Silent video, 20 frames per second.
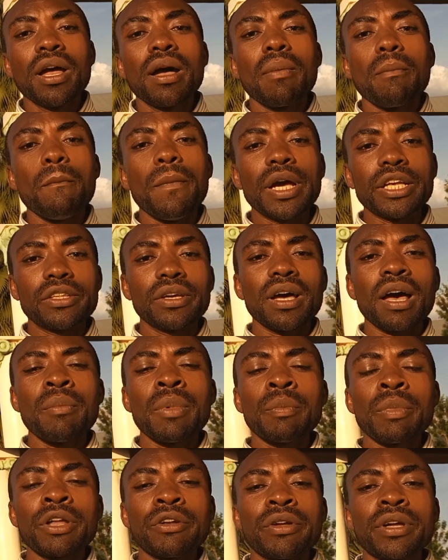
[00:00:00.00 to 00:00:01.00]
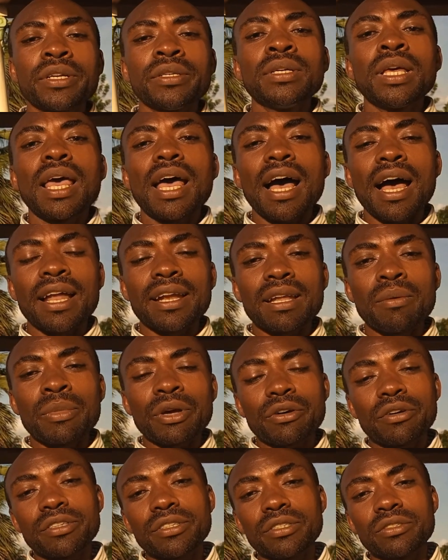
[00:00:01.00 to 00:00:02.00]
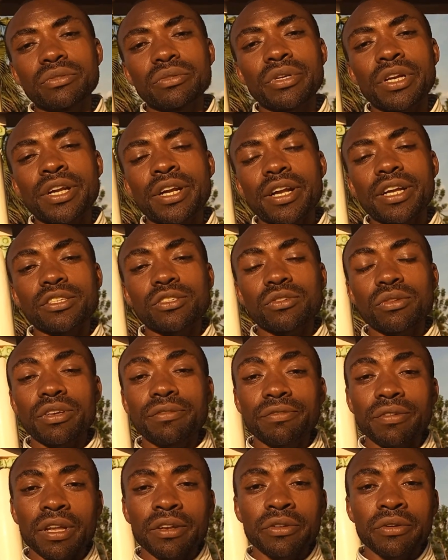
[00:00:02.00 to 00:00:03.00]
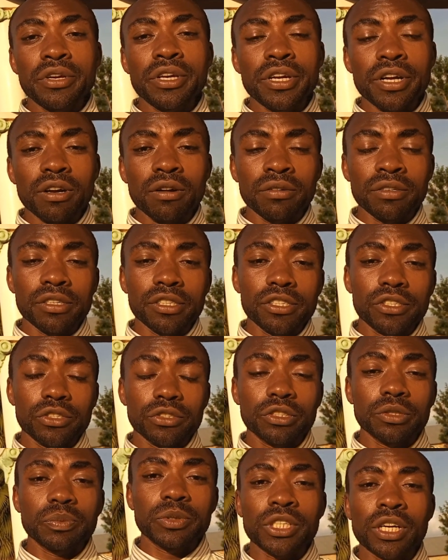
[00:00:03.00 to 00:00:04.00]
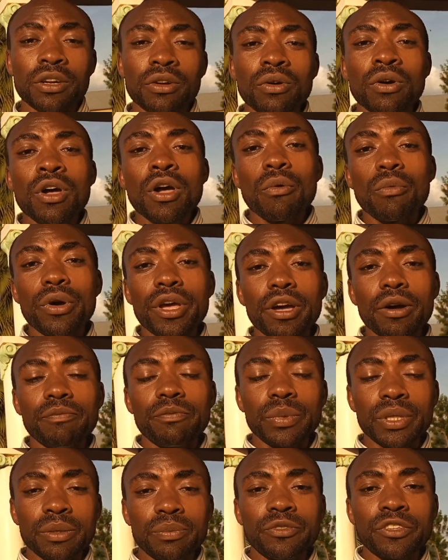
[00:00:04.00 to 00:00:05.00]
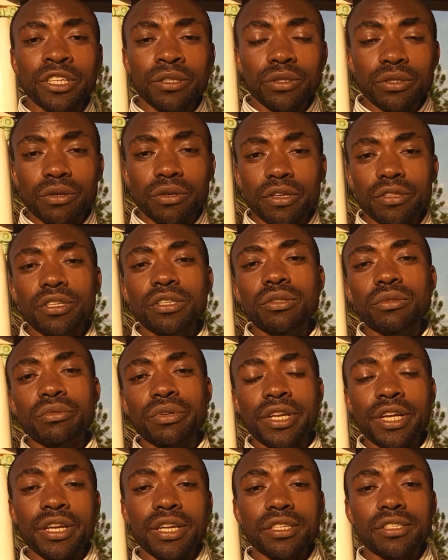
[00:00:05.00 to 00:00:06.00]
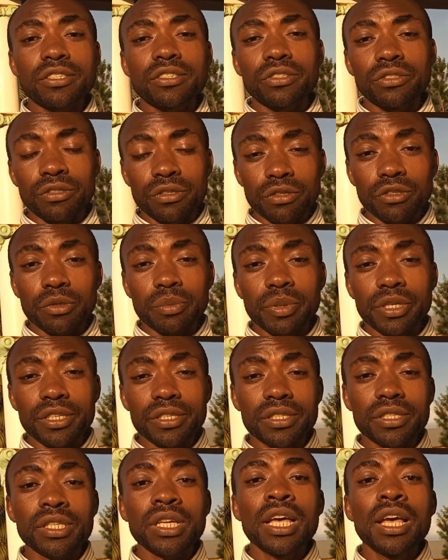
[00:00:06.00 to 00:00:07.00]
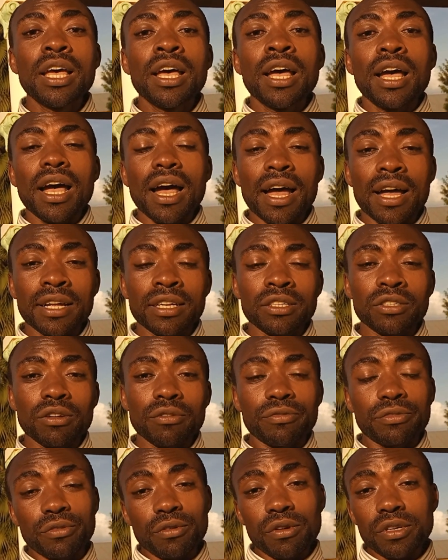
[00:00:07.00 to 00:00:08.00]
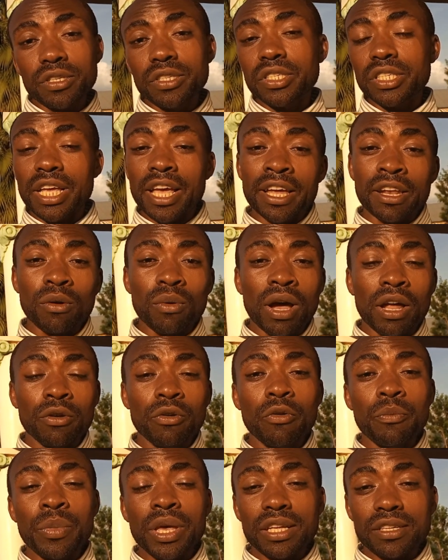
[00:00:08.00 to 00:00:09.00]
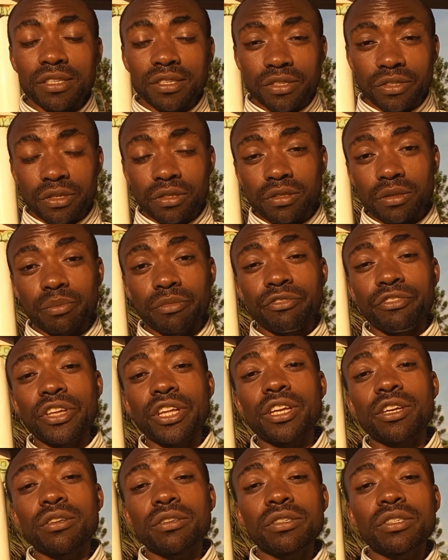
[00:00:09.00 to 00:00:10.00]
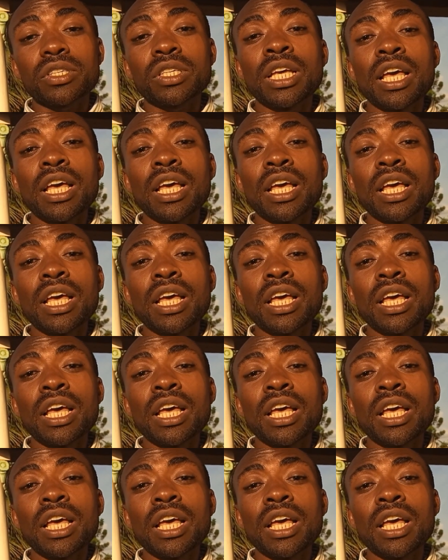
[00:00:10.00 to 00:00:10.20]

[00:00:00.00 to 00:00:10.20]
By the way, I'm Emmanuel and I'm a content creator. So if you're new here on this YouTube channel, we help different content creators, YouTubers, and of course anyone who makes YouTube videos